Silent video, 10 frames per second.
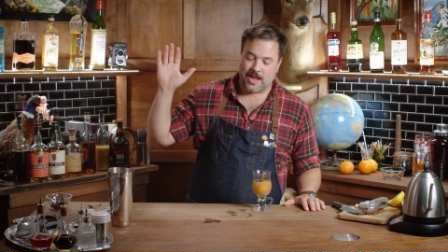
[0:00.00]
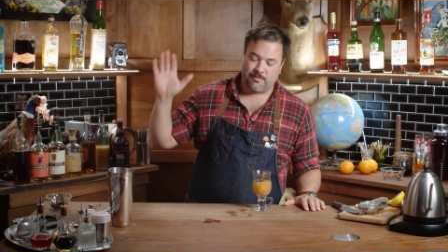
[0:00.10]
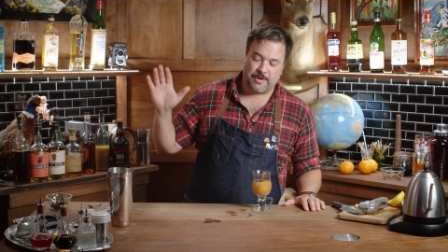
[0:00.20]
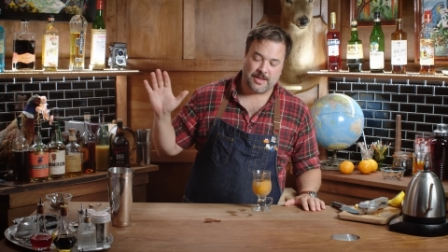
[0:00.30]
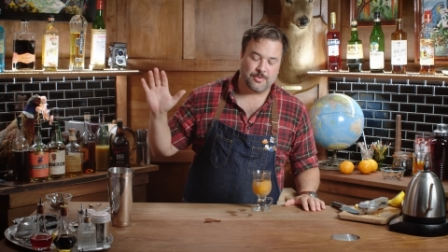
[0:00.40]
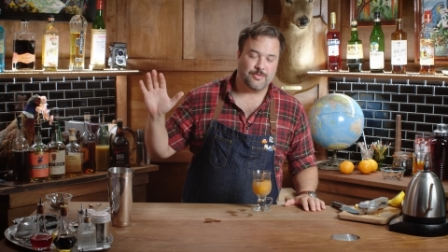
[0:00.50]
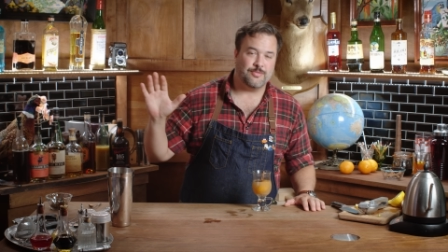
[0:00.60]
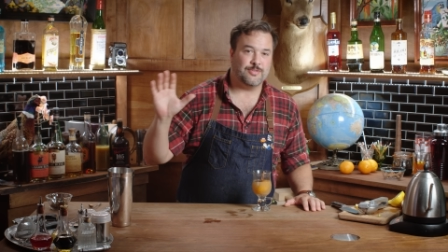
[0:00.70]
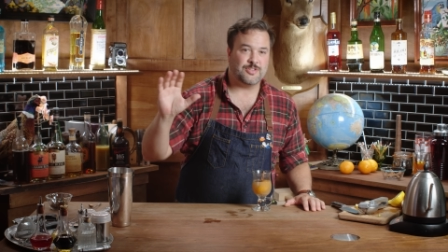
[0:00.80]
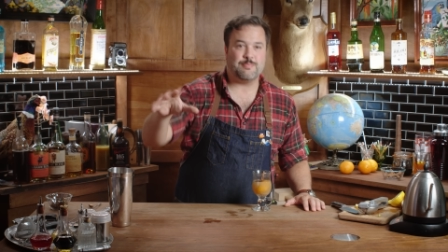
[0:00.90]
Everybody will
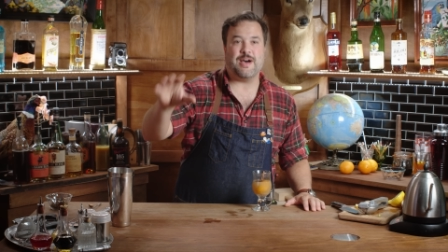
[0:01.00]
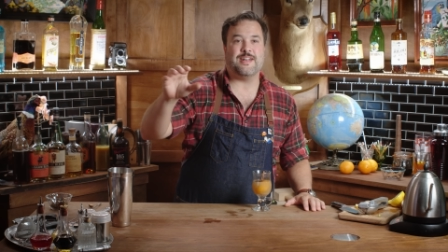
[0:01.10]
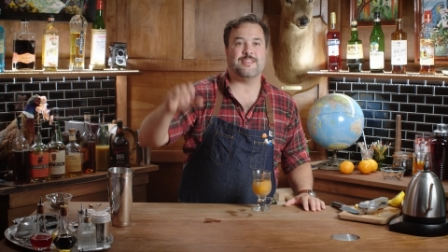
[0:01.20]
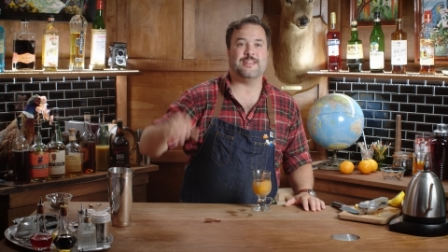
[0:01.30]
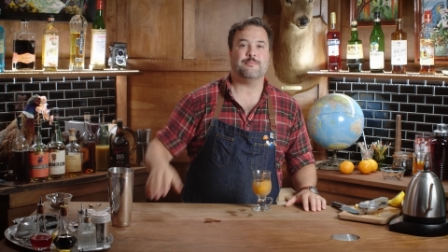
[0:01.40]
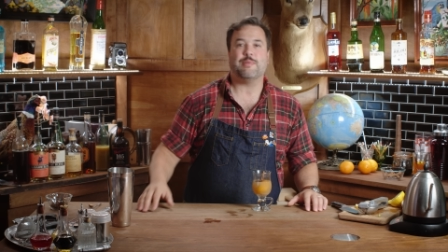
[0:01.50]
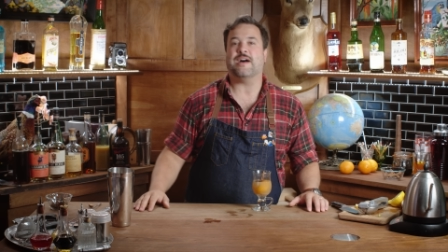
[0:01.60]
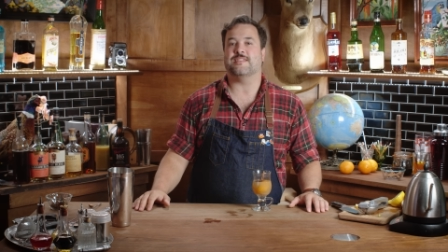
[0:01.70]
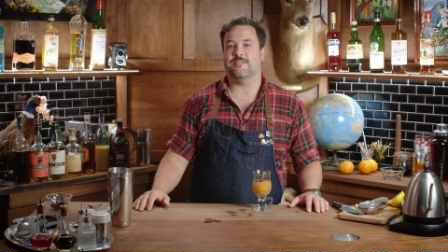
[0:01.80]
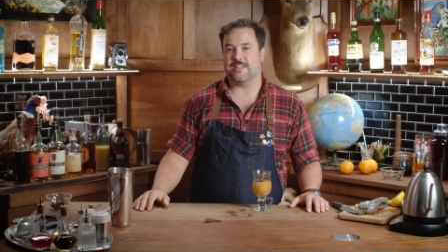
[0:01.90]
respond to
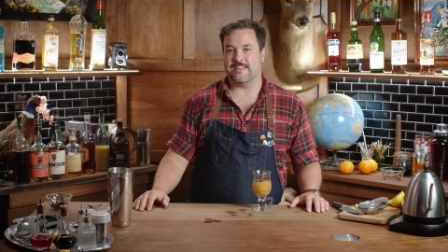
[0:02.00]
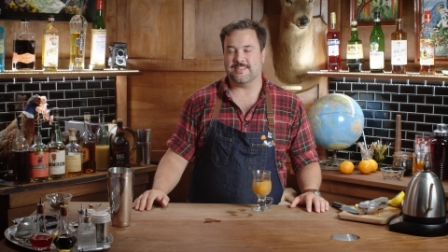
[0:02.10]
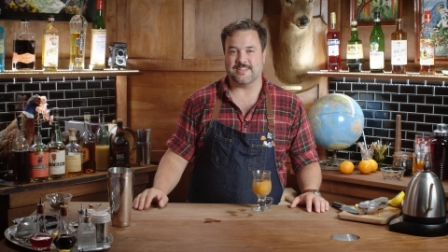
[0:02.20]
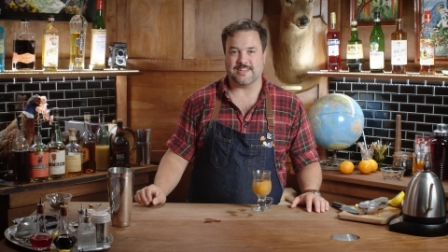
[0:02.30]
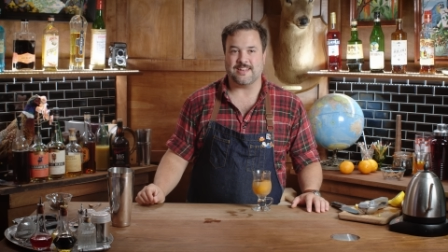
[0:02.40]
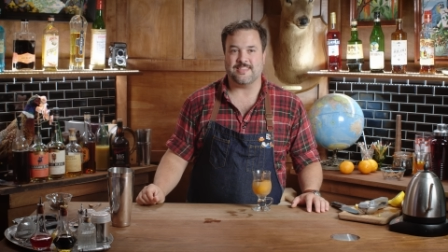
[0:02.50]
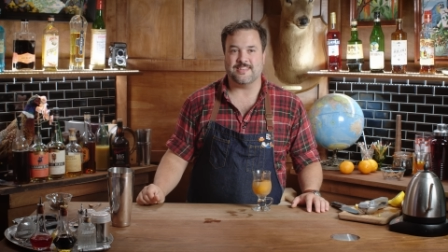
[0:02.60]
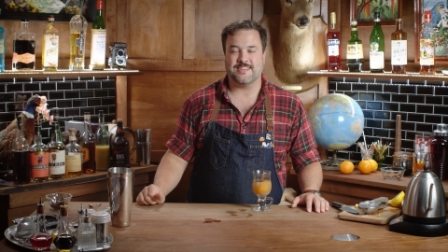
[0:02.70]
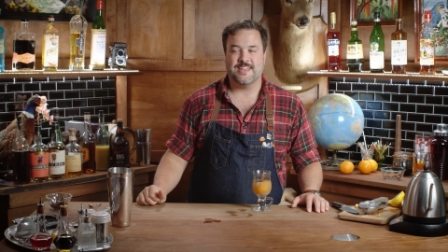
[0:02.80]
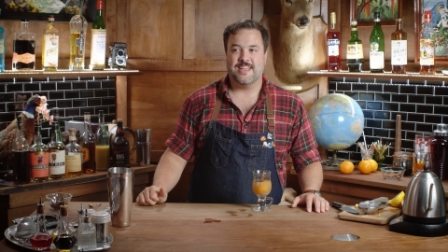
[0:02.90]
positively to this and get
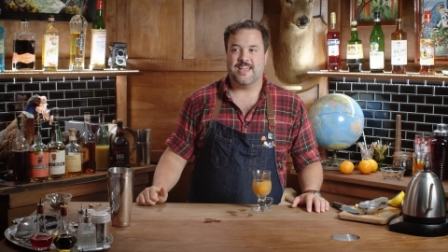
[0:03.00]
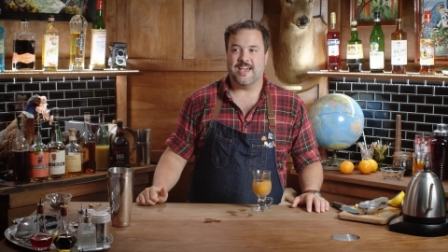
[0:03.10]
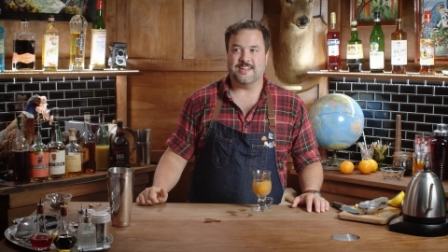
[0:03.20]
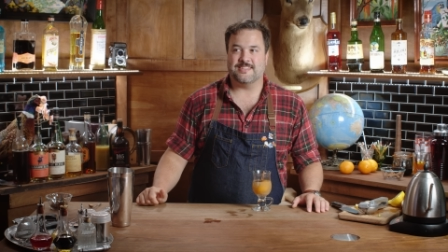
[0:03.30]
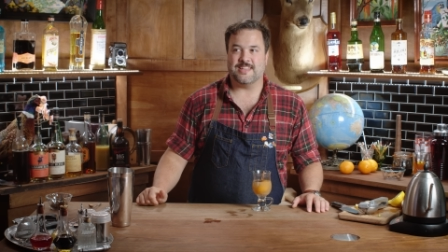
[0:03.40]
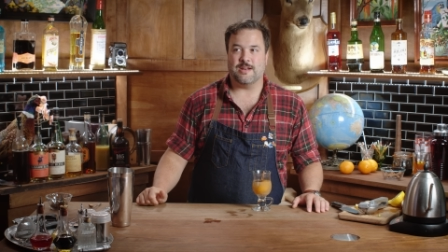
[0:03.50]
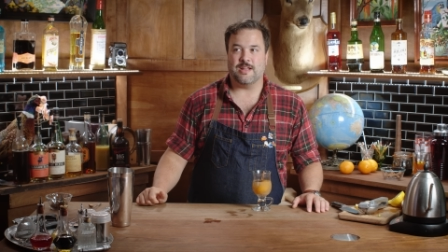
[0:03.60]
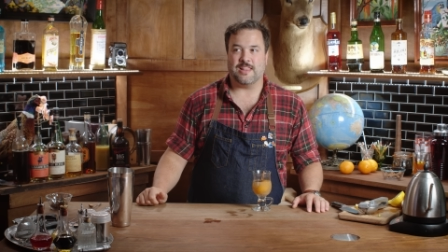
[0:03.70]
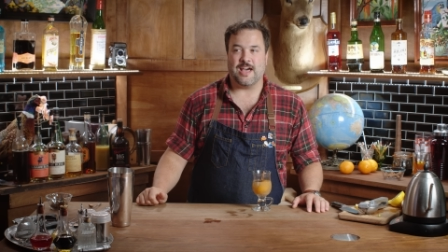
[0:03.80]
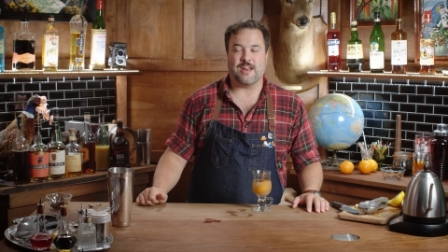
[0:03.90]
this and instead
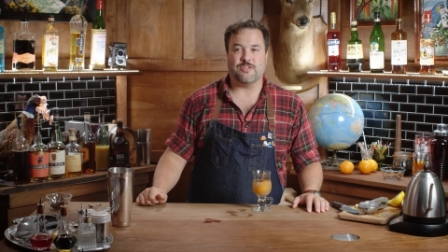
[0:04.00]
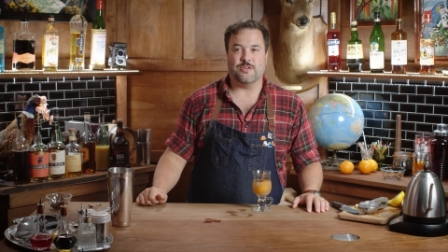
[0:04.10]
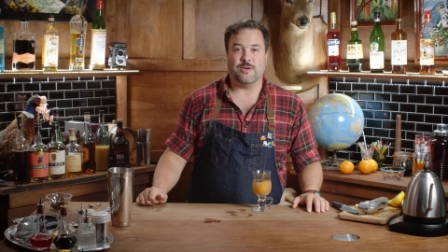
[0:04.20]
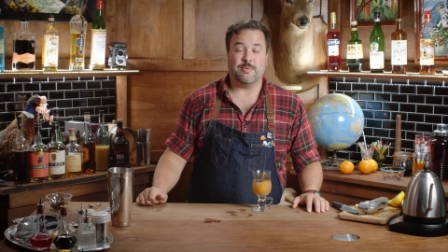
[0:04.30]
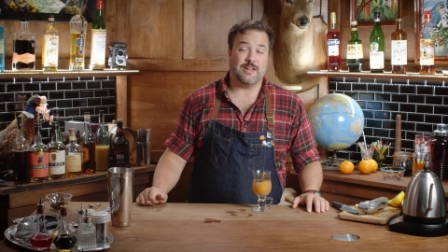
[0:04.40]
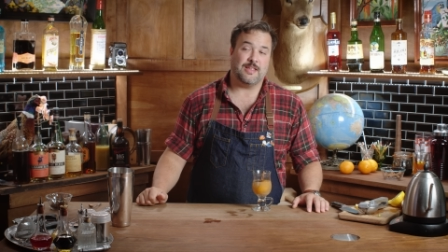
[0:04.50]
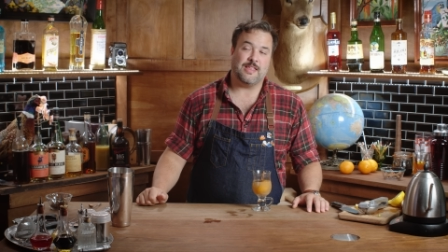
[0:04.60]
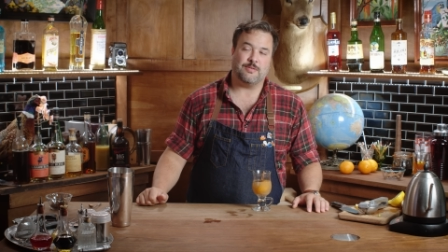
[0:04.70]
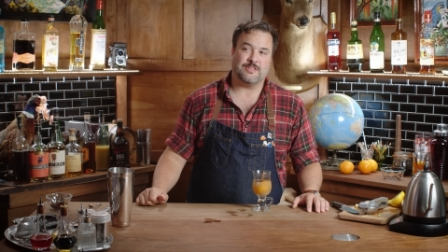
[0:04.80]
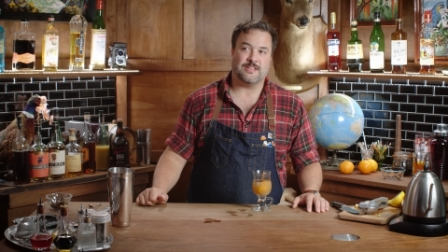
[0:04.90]
a lot of you i mean
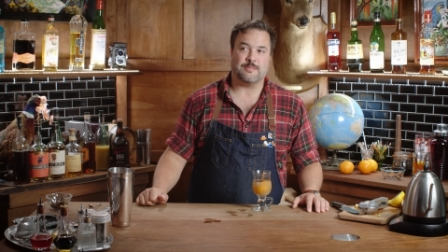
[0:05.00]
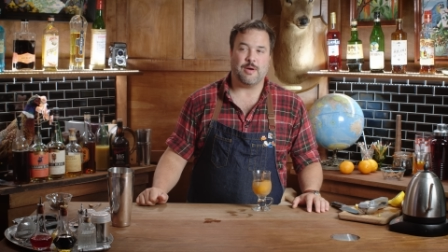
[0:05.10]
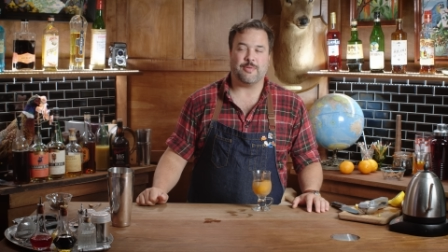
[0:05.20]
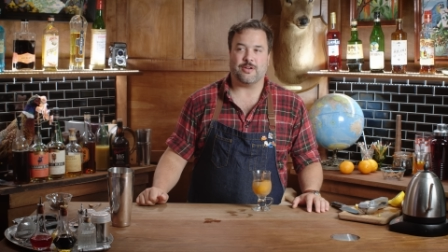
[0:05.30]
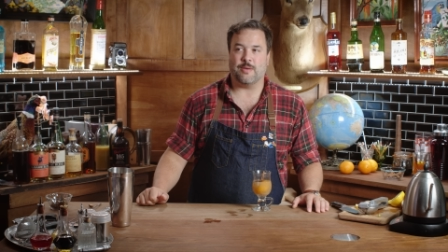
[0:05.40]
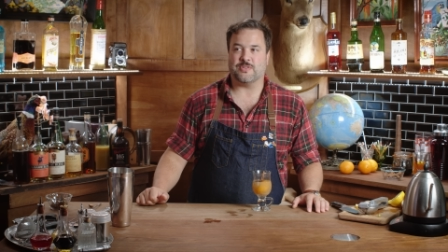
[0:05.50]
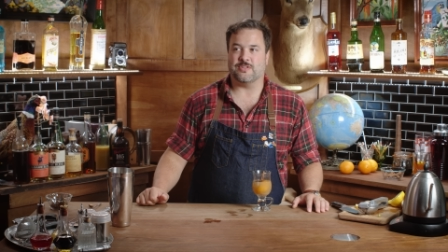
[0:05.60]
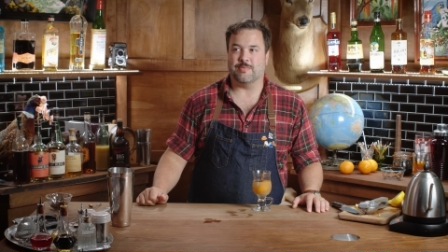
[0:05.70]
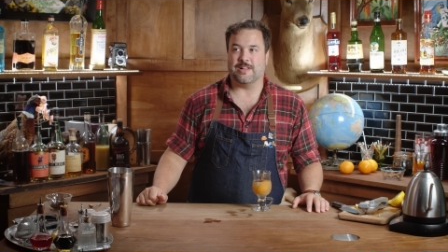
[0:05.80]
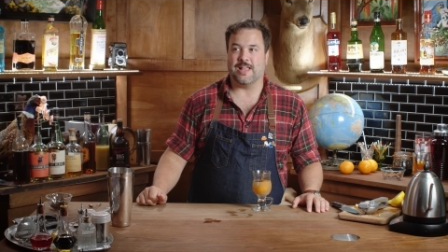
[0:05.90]
that was that's a popular
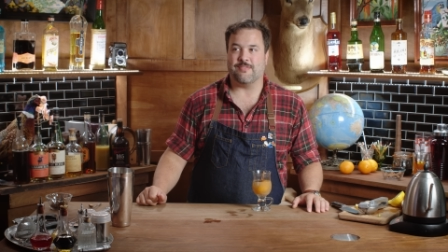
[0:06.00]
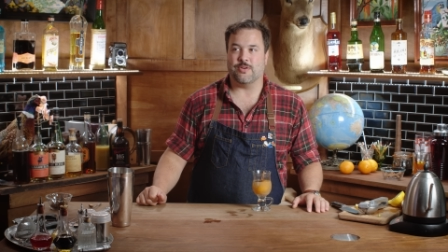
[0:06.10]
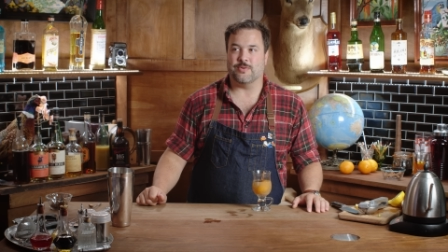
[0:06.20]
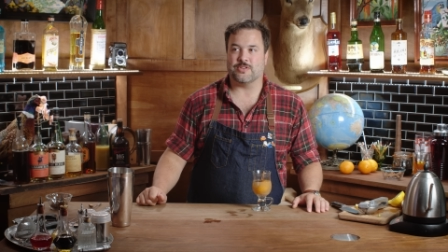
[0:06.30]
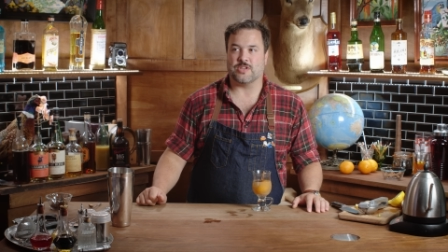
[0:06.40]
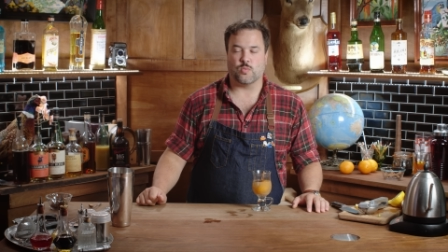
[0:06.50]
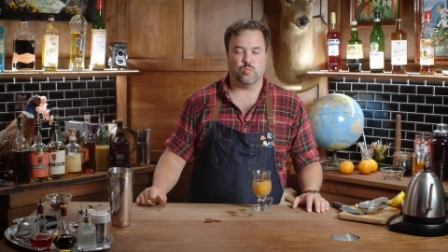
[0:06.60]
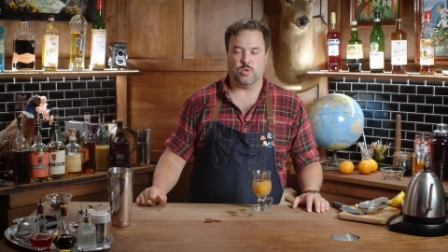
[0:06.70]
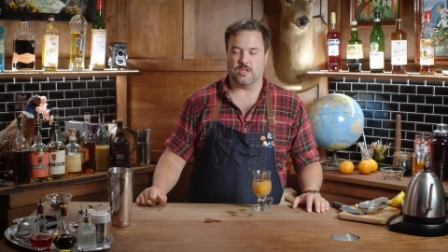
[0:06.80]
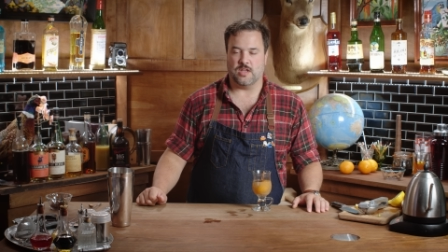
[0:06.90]
episode but a lot of you were just like
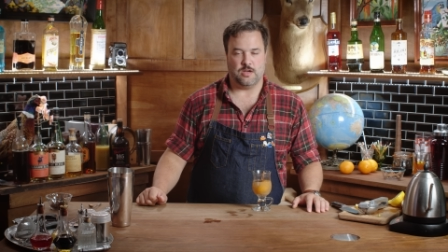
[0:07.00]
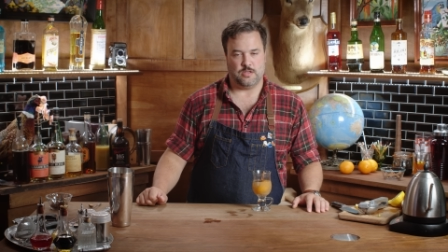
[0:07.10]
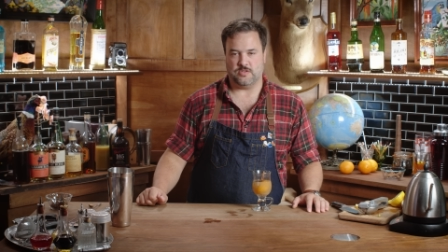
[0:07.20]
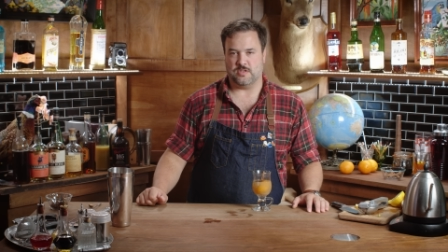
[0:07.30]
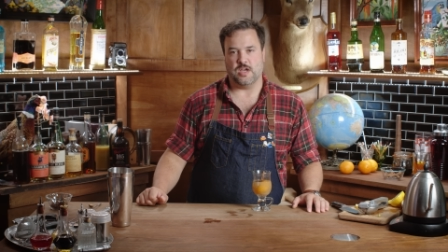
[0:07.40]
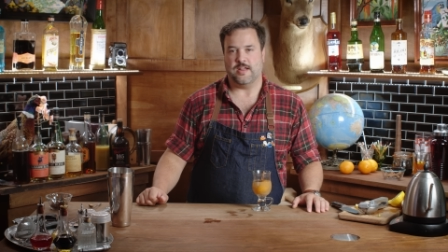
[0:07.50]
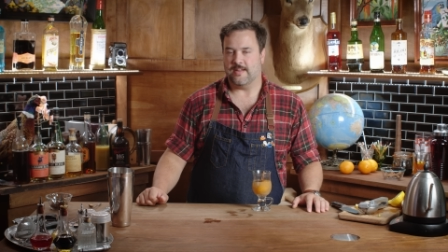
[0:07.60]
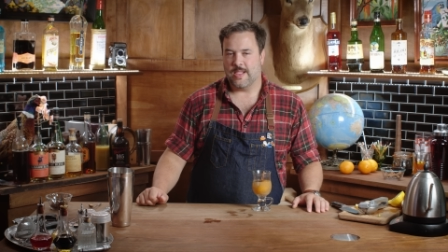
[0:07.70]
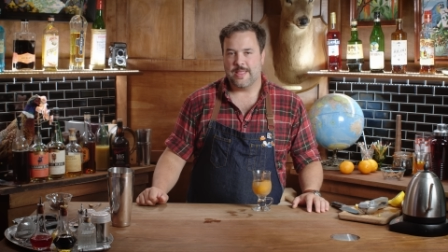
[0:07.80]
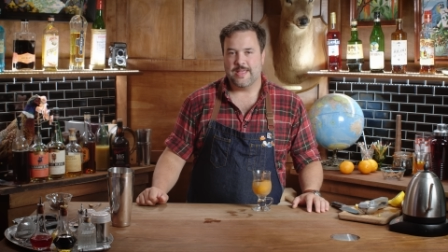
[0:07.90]
what the hell is that